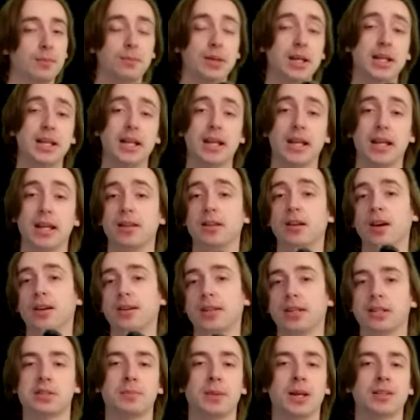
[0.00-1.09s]
meaning an
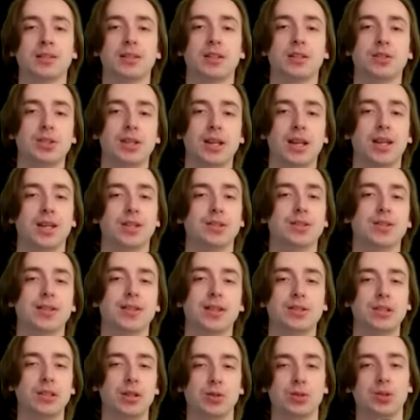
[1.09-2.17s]
unexpected change
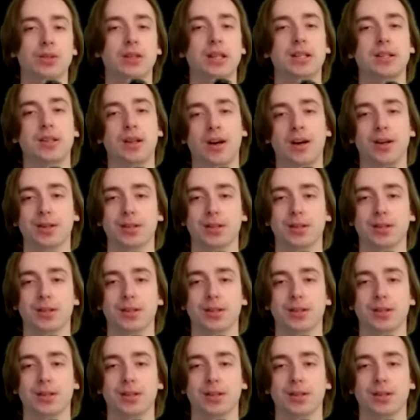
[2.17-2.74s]
that's usually not